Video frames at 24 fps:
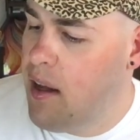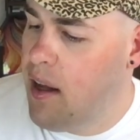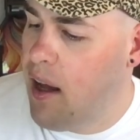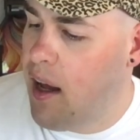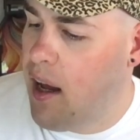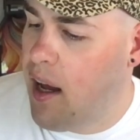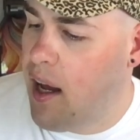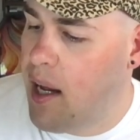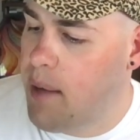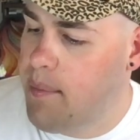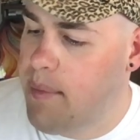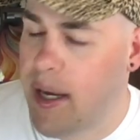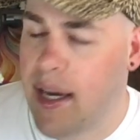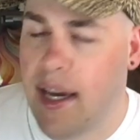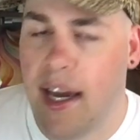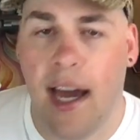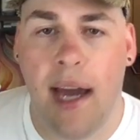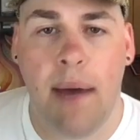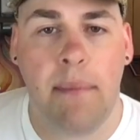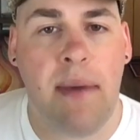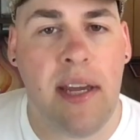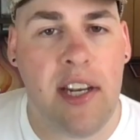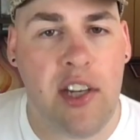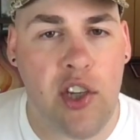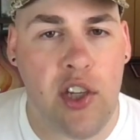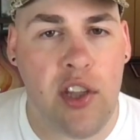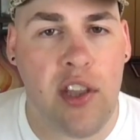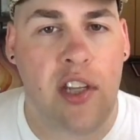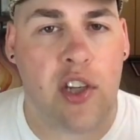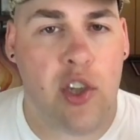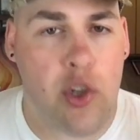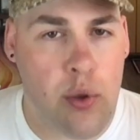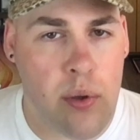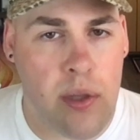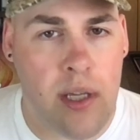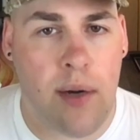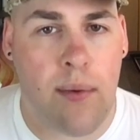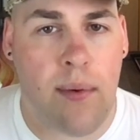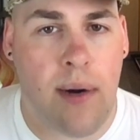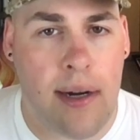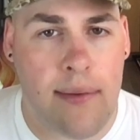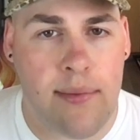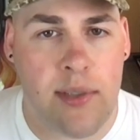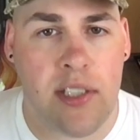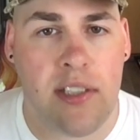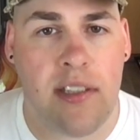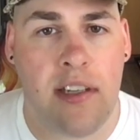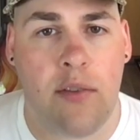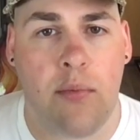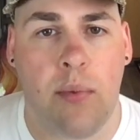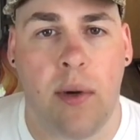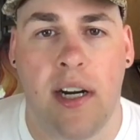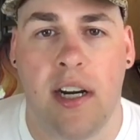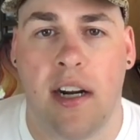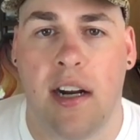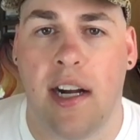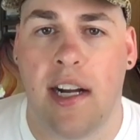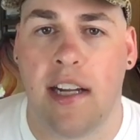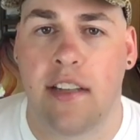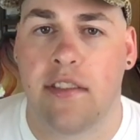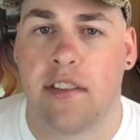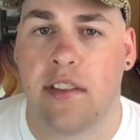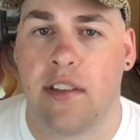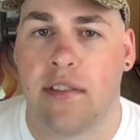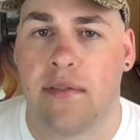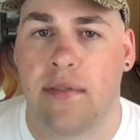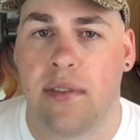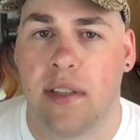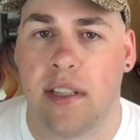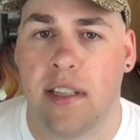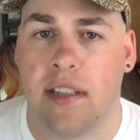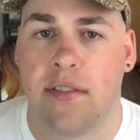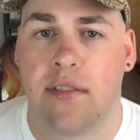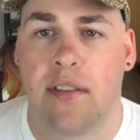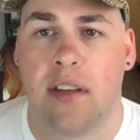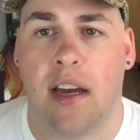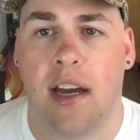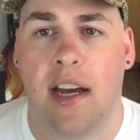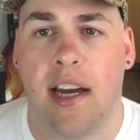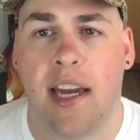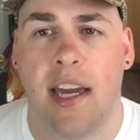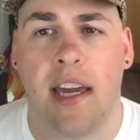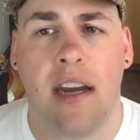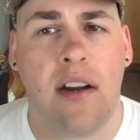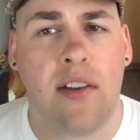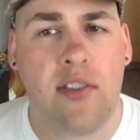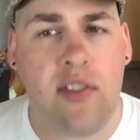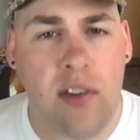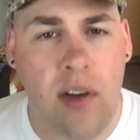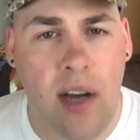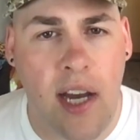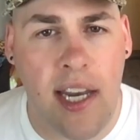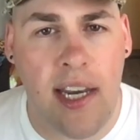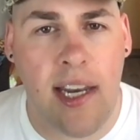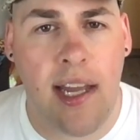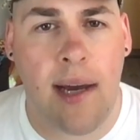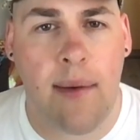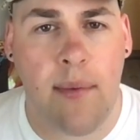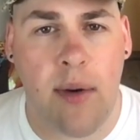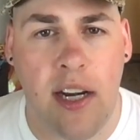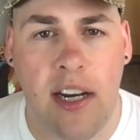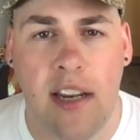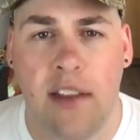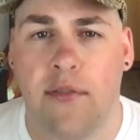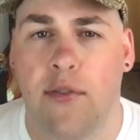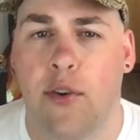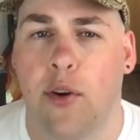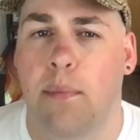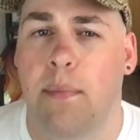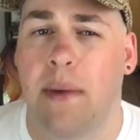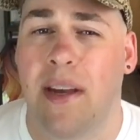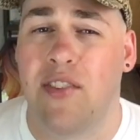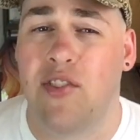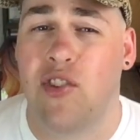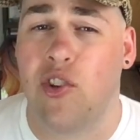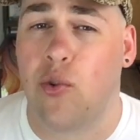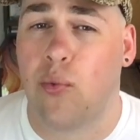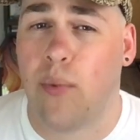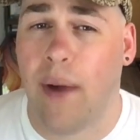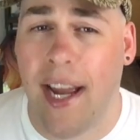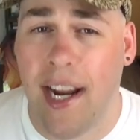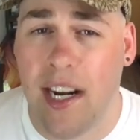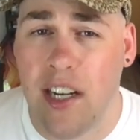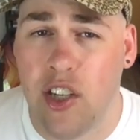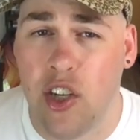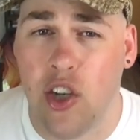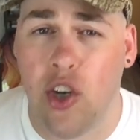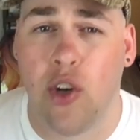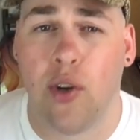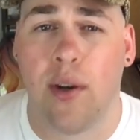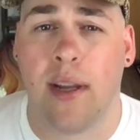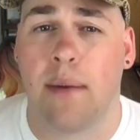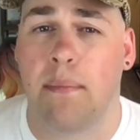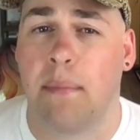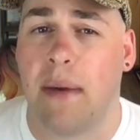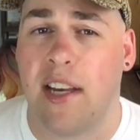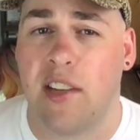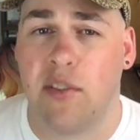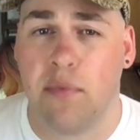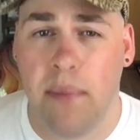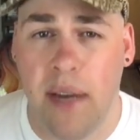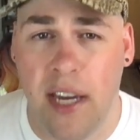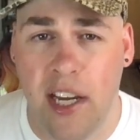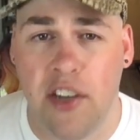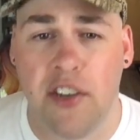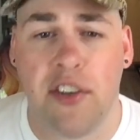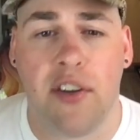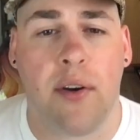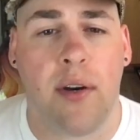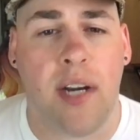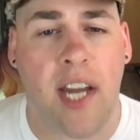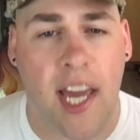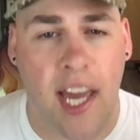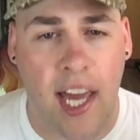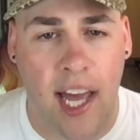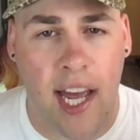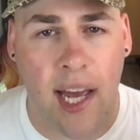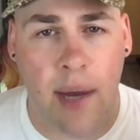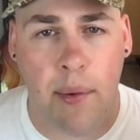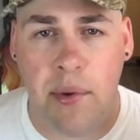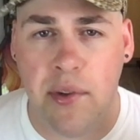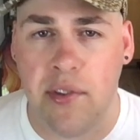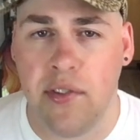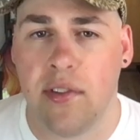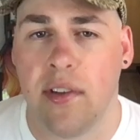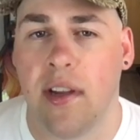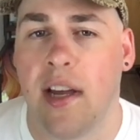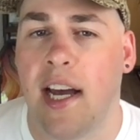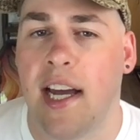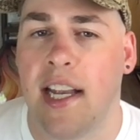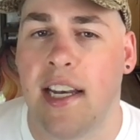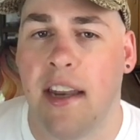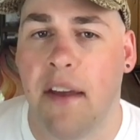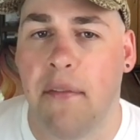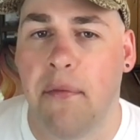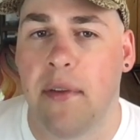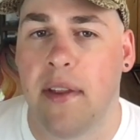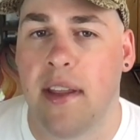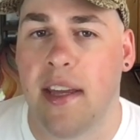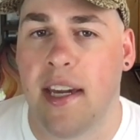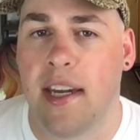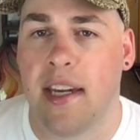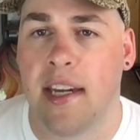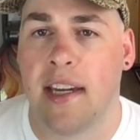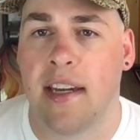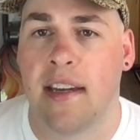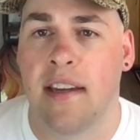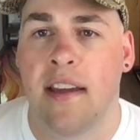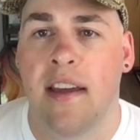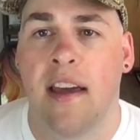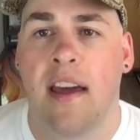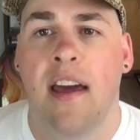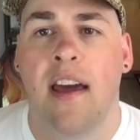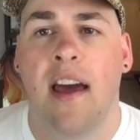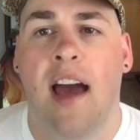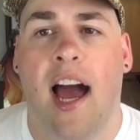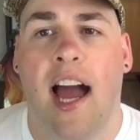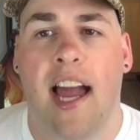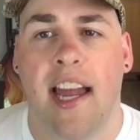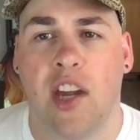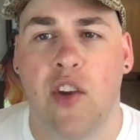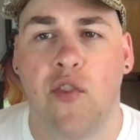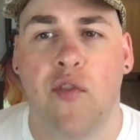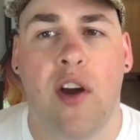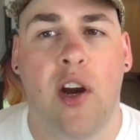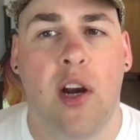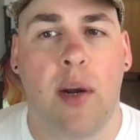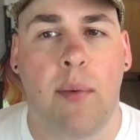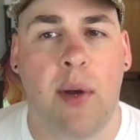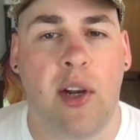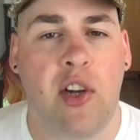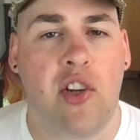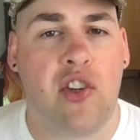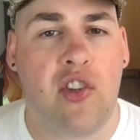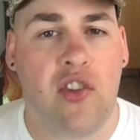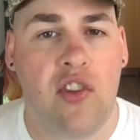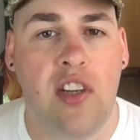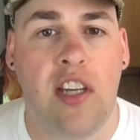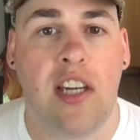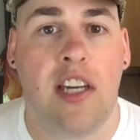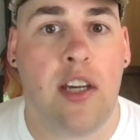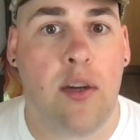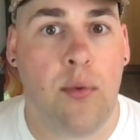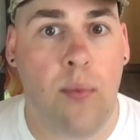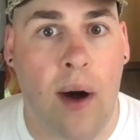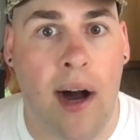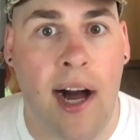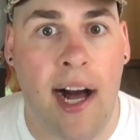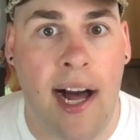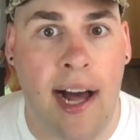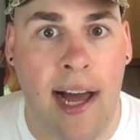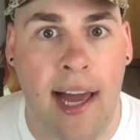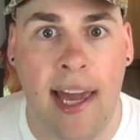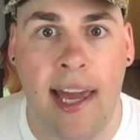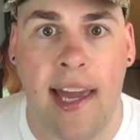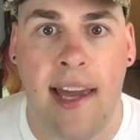I mentioned that Julia Roberts had won an Oscar for this. It also got nominated for Best Director and Best Picture, and I was definitely, I can very much see why